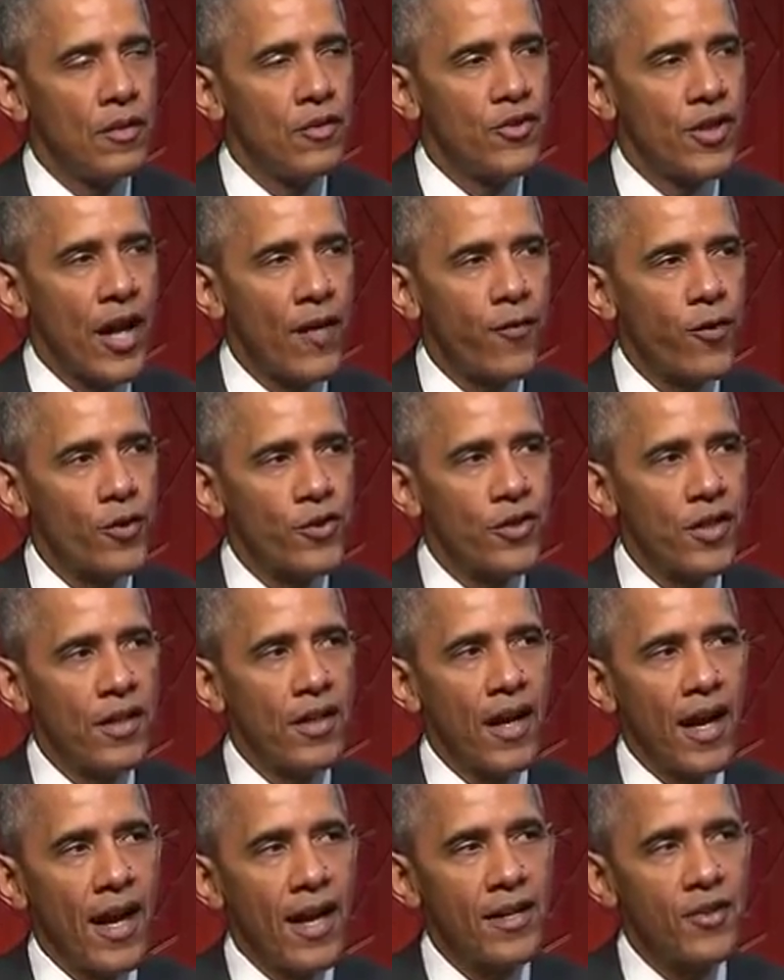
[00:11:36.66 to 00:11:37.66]

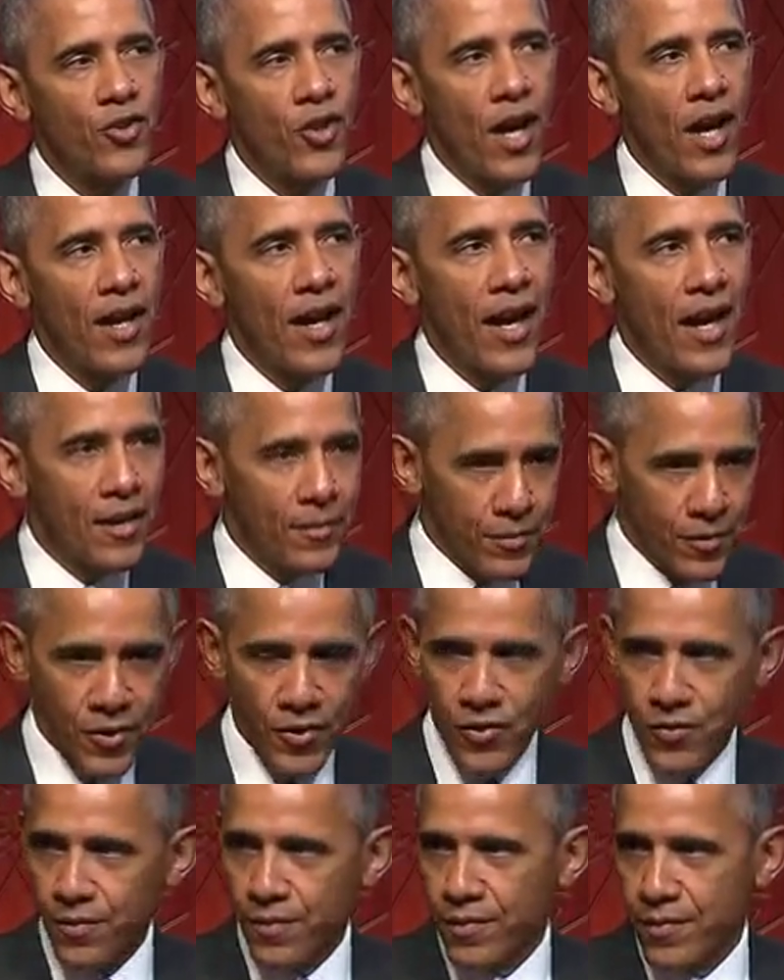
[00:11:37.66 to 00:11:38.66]
Jefferson and John
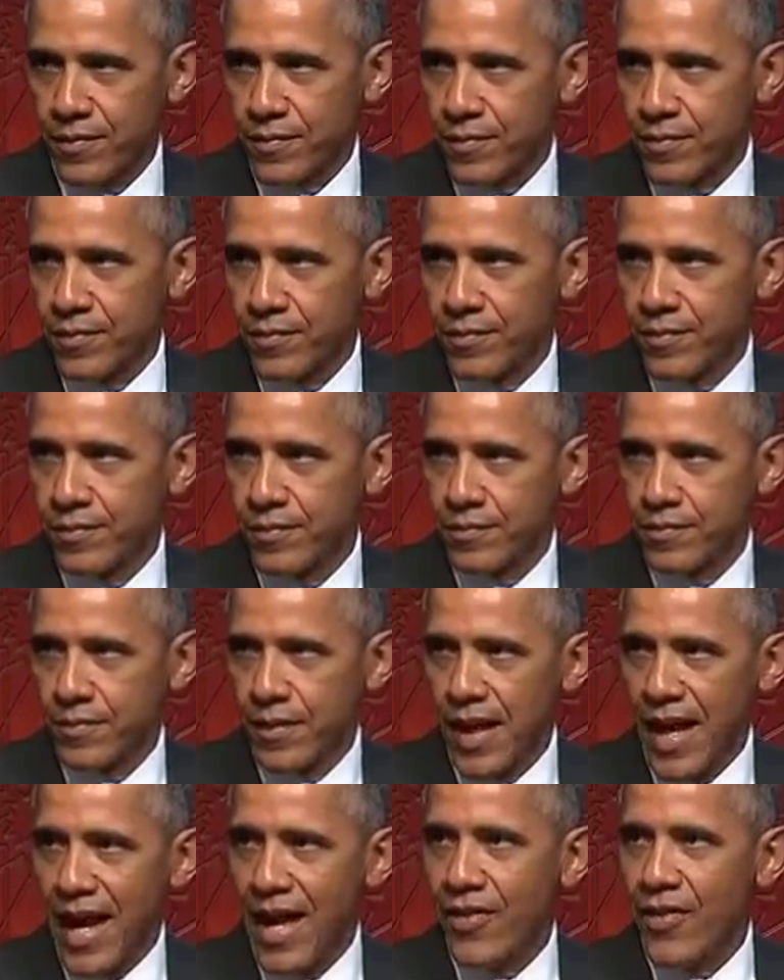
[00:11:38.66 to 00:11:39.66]
Adams
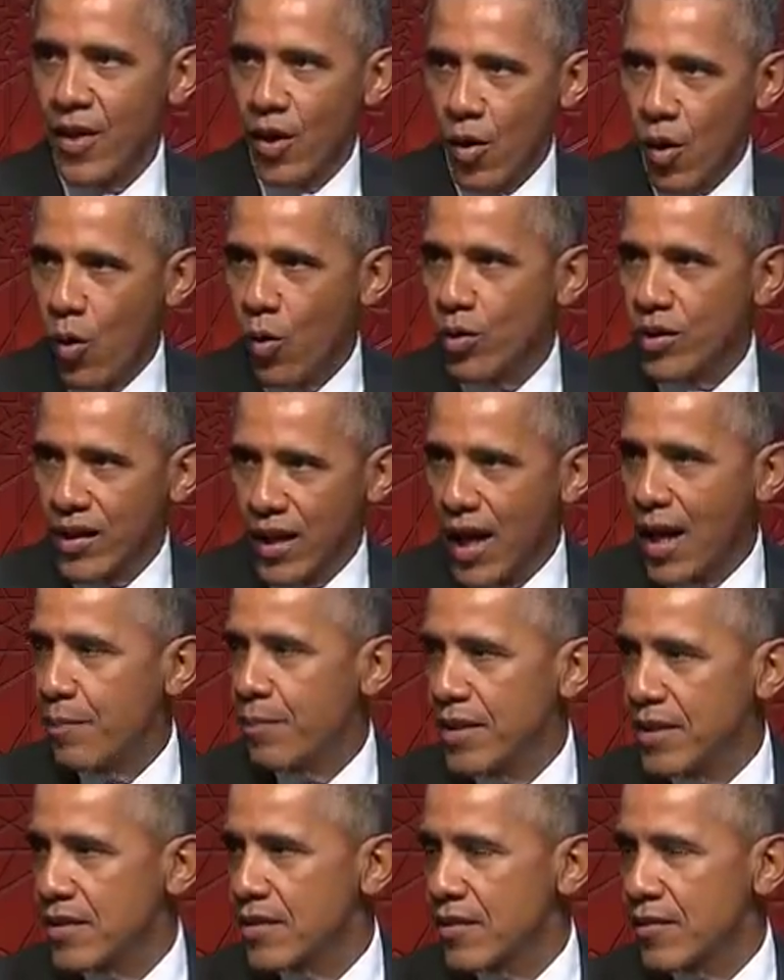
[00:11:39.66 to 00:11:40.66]
had their own
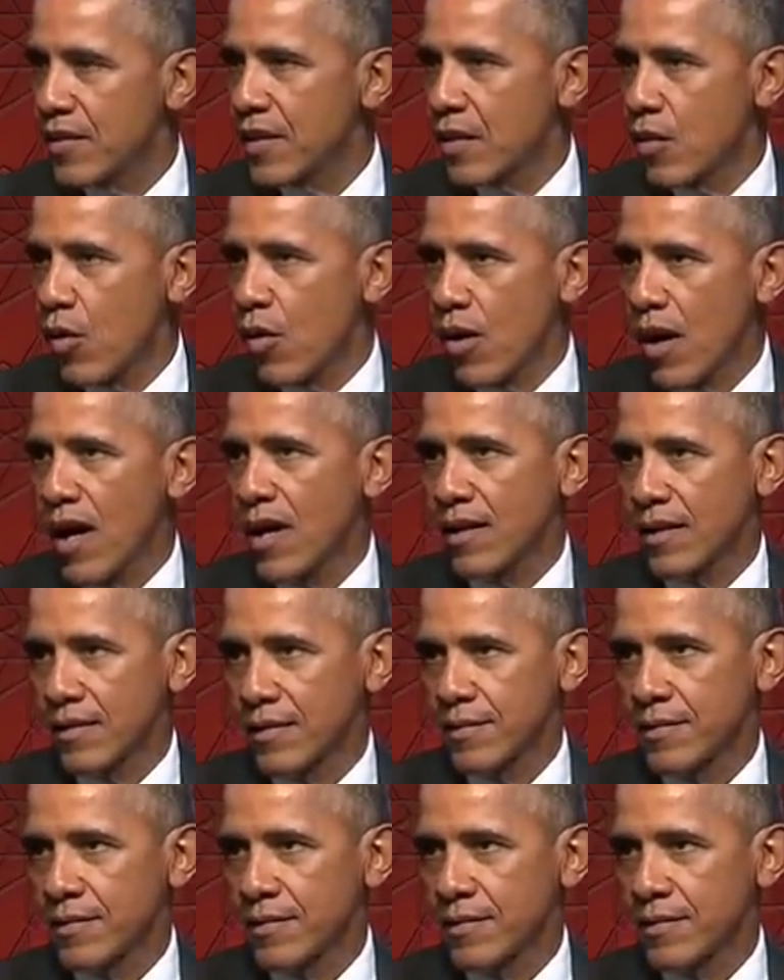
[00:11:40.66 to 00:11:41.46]
copies of the Quran.